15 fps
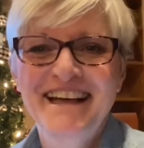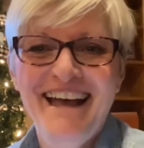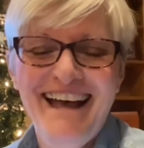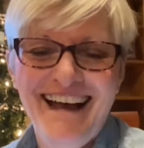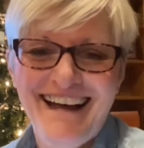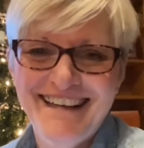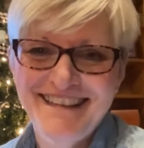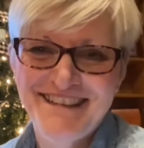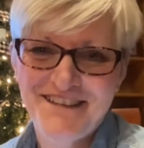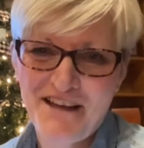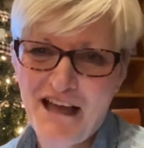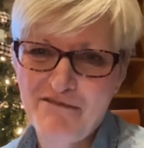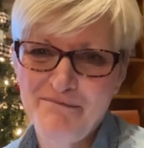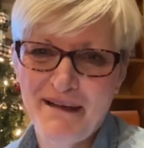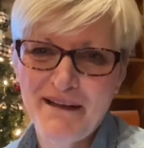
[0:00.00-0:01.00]
I still
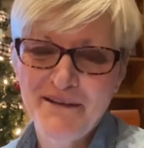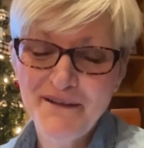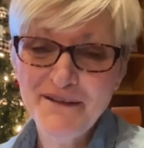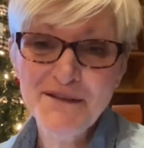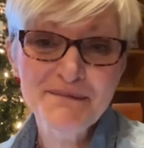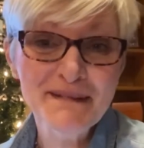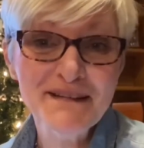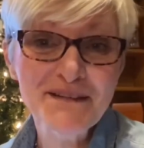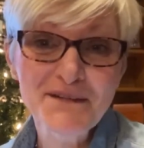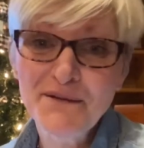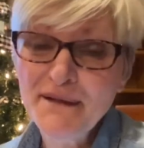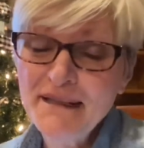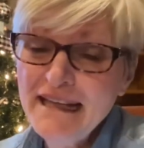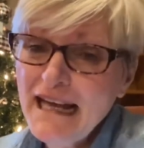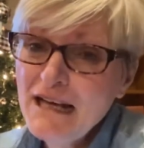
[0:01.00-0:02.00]
have my Christmas
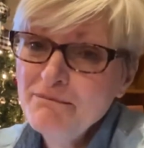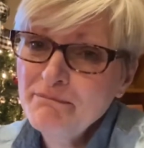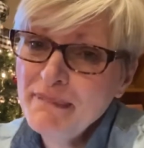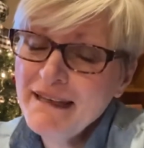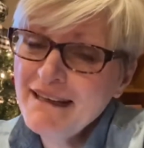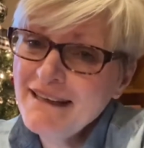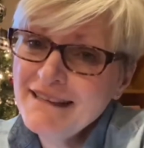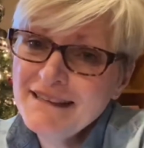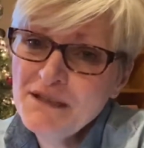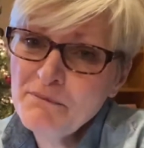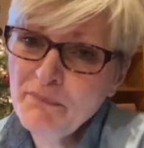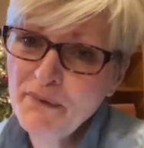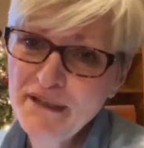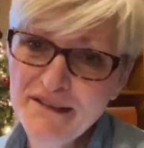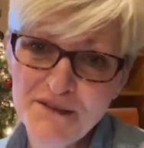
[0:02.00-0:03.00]
tree up because
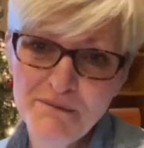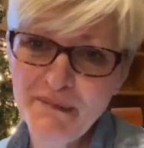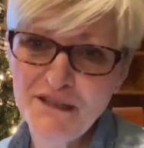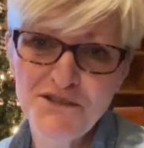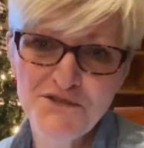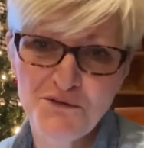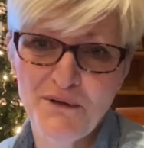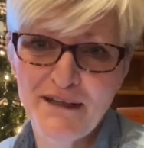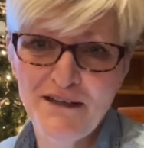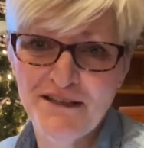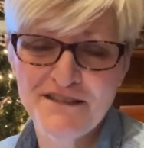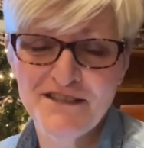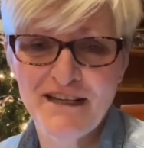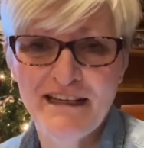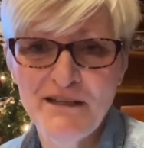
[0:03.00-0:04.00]
it brings me joy on
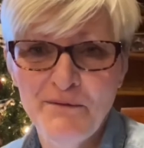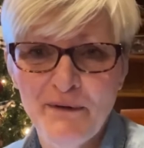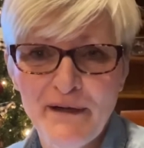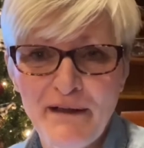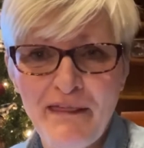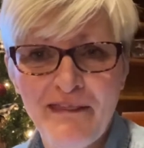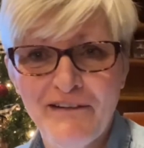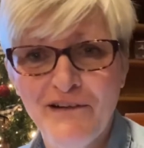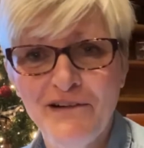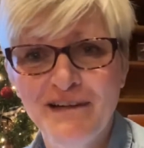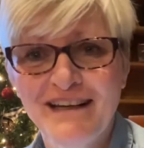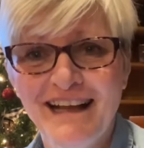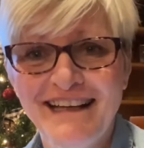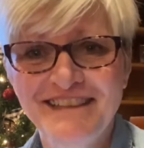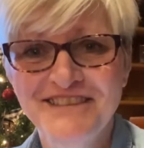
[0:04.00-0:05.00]
January 3rd,
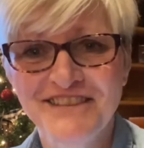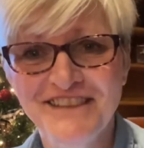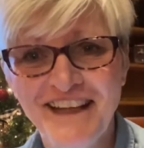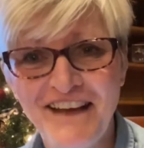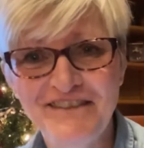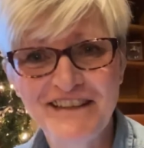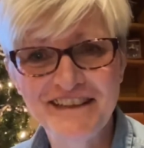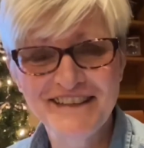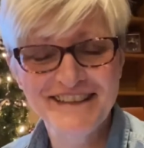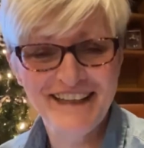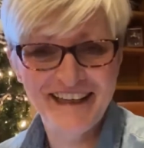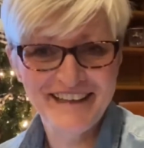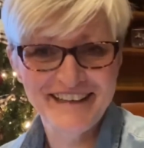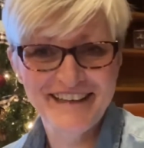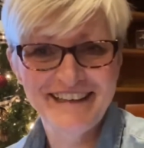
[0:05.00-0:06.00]
and I just haven't
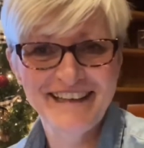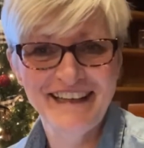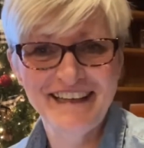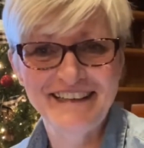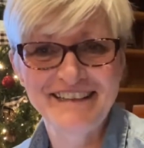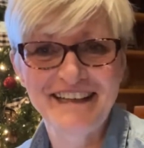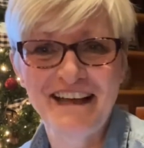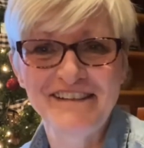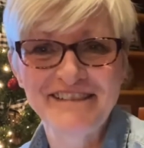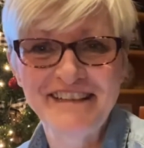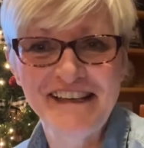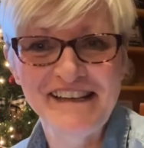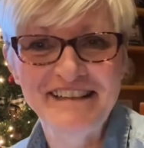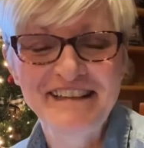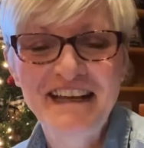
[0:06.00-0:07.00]
decided to take it down
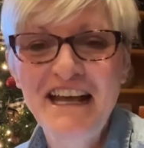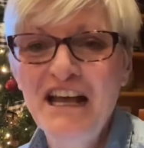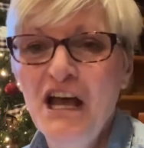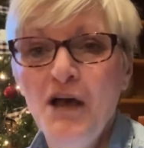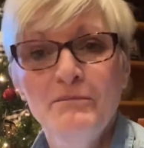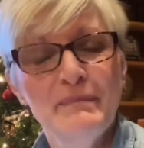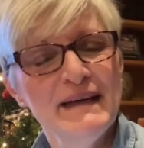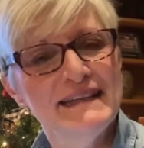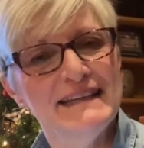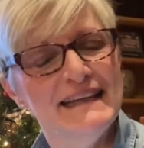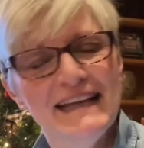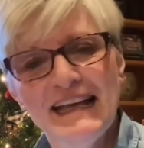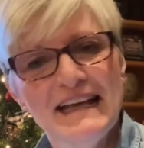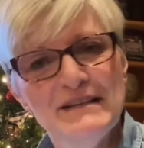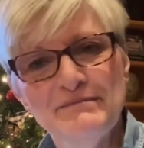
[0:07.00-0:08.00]
yet. But
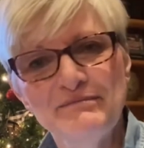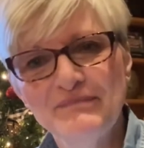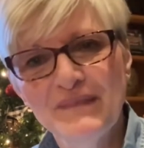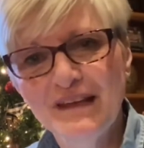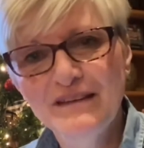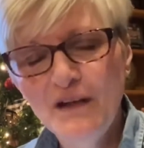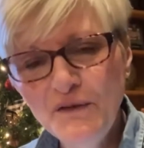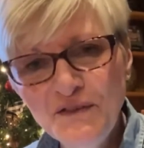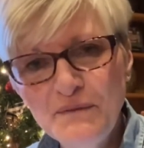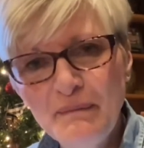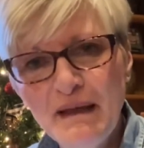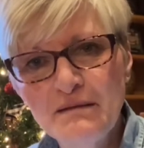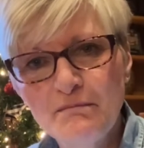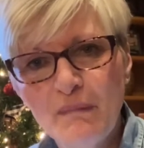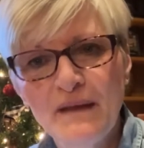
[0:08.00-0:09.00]
no
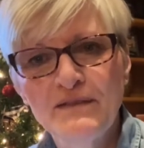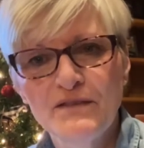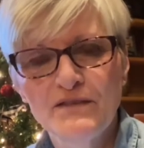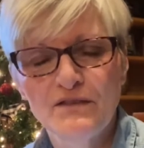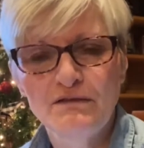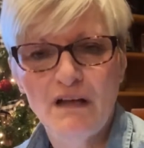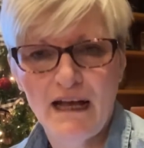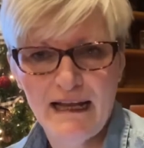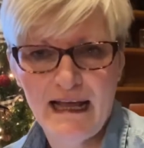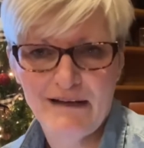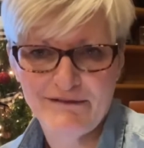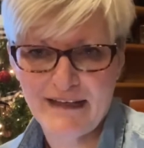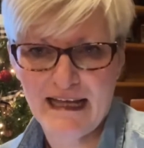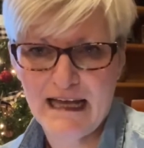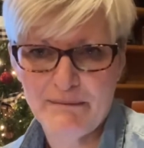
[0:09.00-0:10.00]
spend months do not have
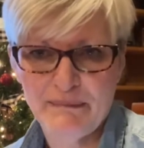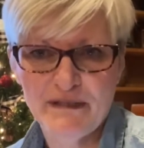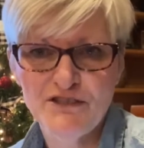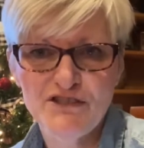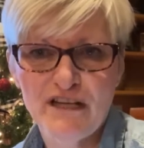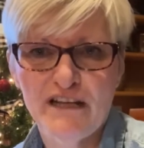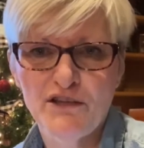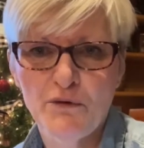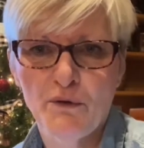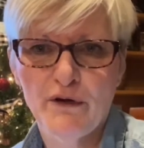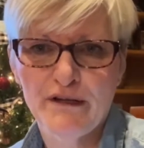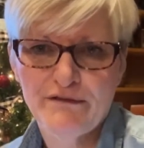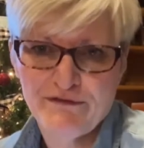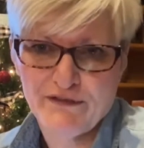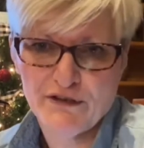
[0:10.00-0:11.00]
to happen
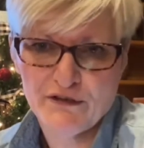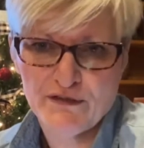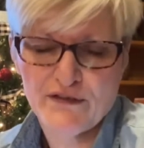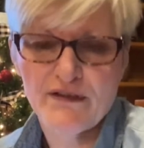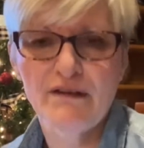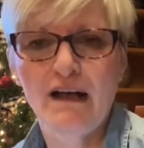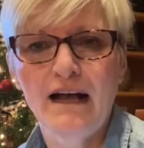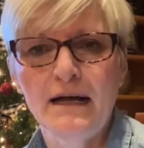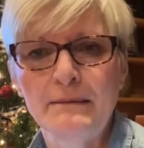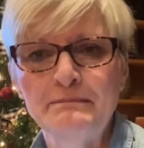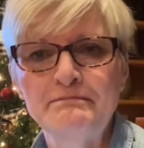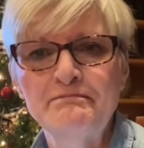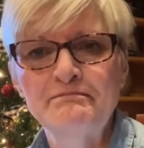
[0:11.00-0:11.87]
January 1st. Um,